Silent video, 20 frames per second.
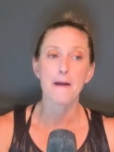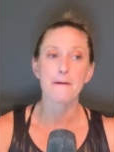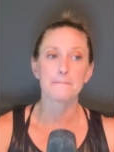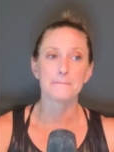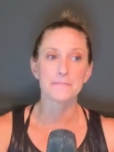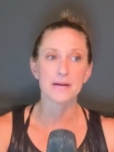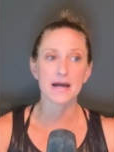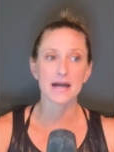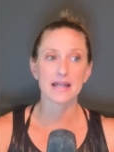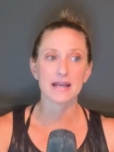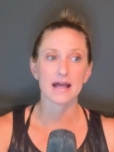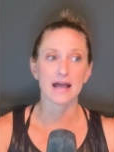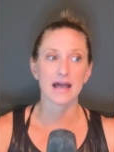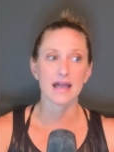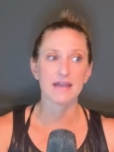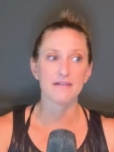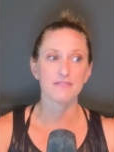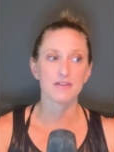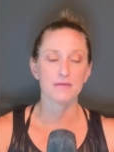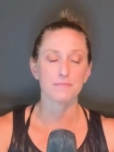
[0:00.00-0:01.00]
But I
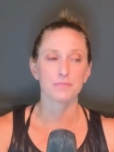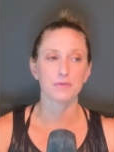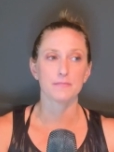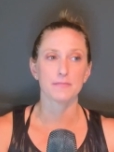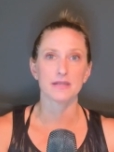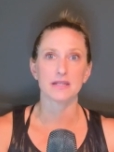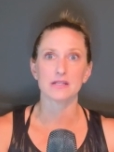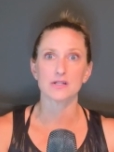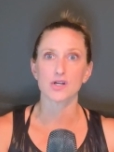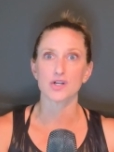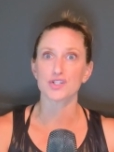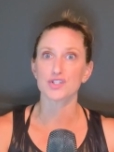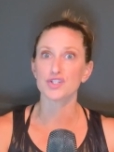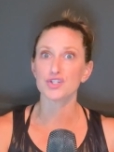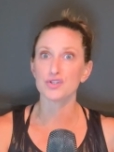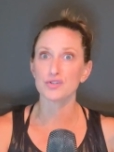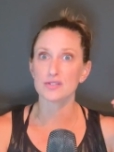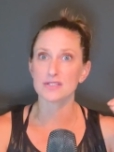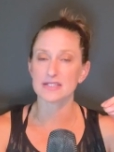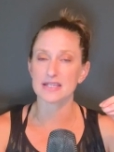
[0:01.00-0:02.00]
have implemented on
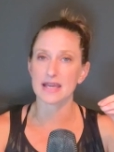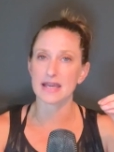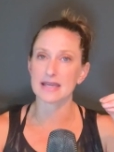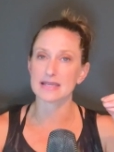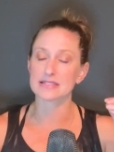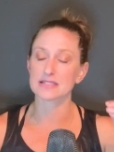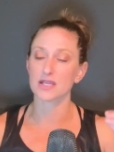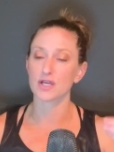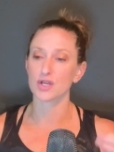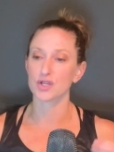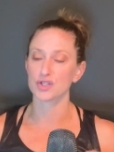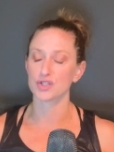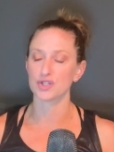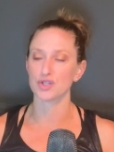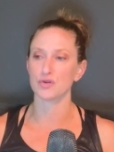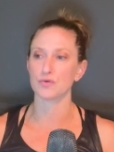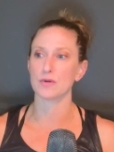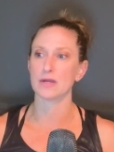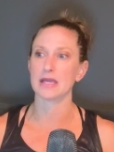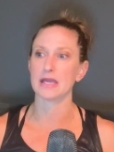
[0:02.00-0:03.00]
Tuesdays
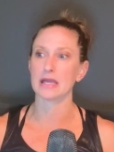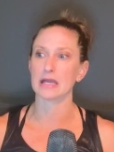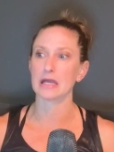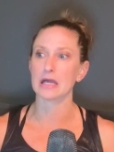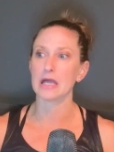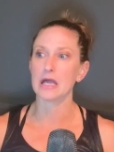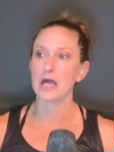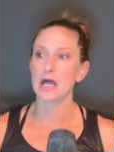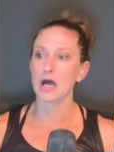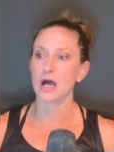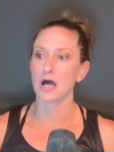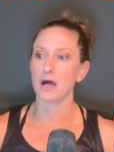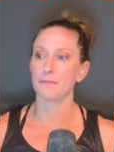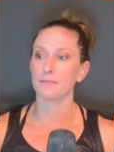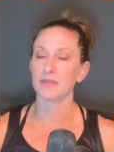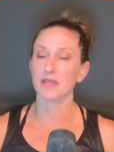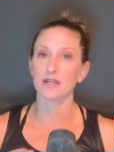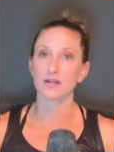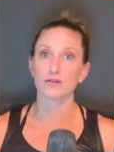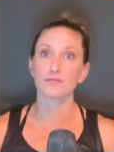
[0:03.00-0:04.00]
doing um,
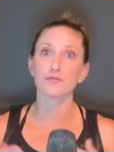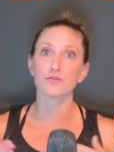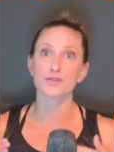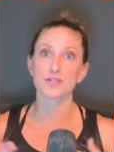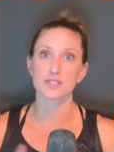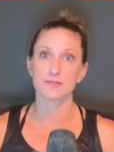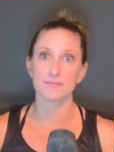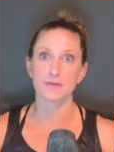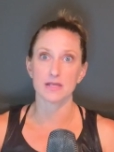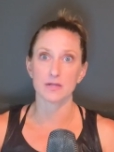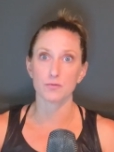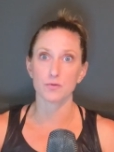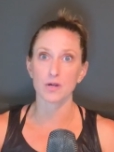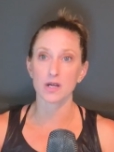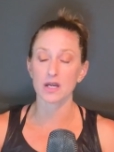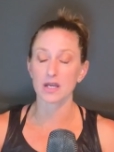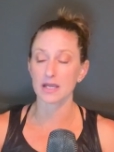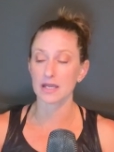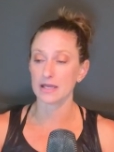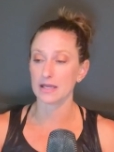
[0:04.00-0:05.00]
interval speed
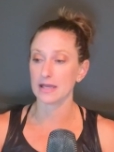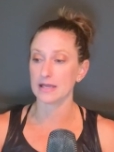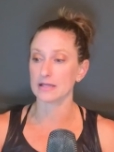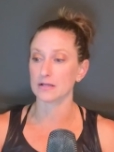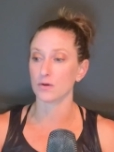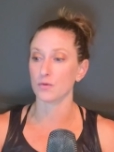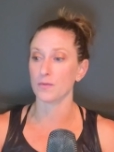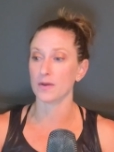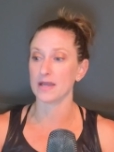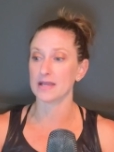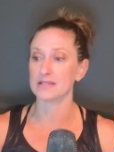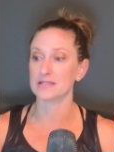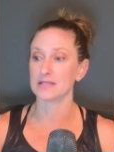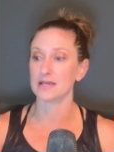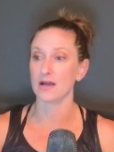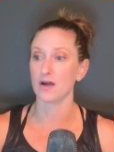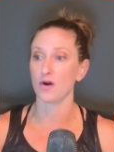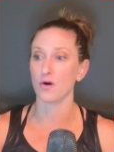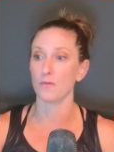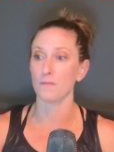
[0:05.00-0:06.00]
work in a way to
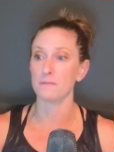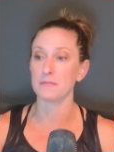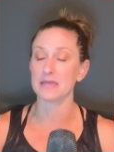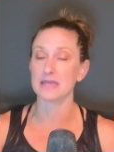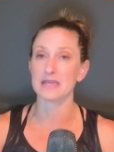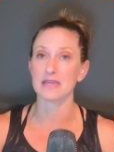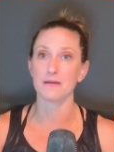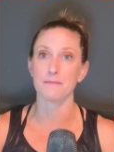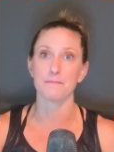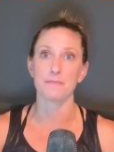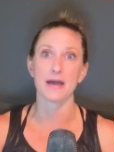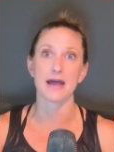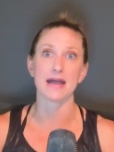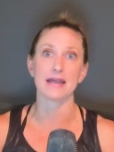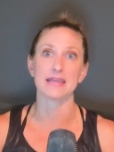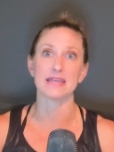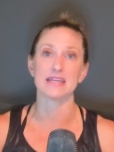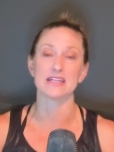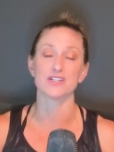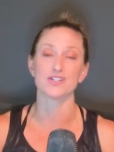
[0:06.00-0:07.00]
help me get
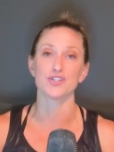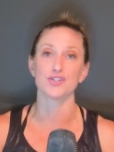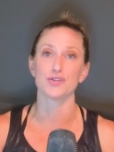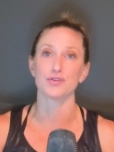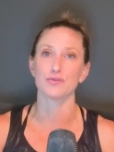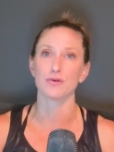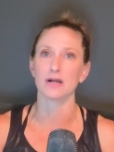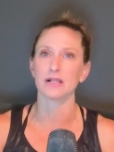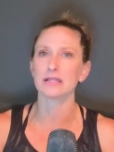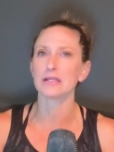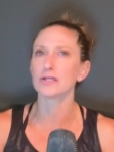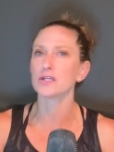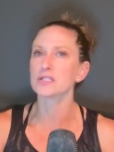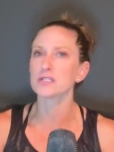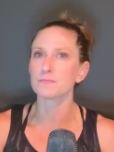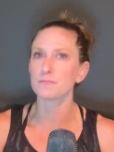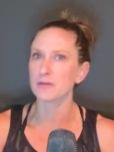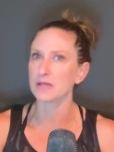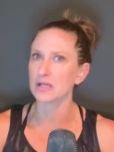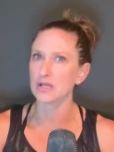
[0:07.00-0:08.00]
back into a little
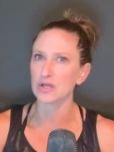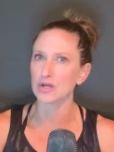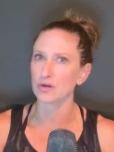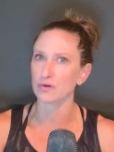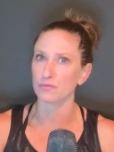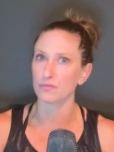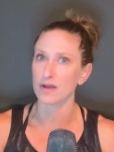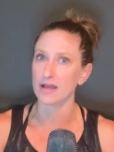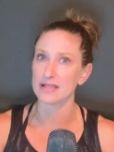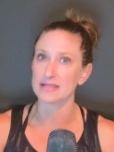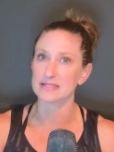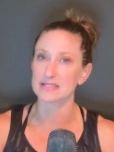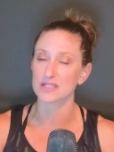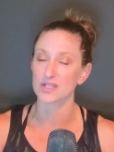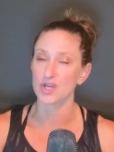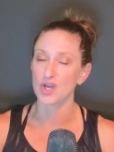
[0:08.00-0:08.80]
speedier runs.